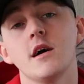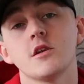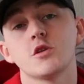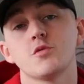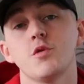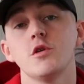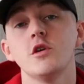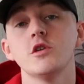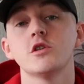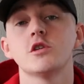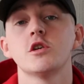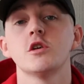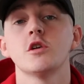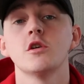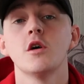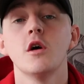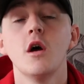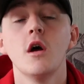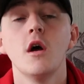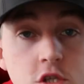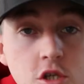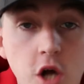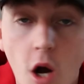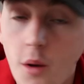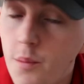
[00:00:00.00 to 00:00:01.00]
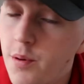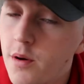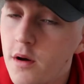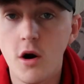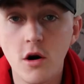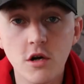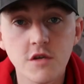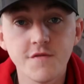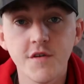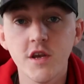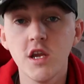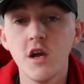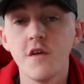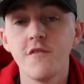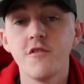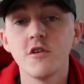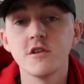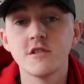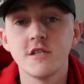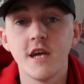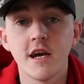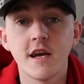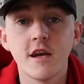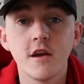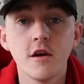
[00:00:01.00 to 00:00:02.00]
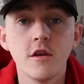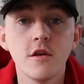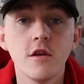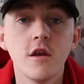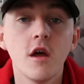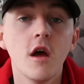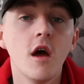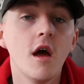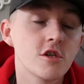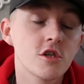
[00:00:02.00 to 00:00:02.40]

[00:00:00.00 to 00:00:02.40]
I just want you to stop, pause the video for a second,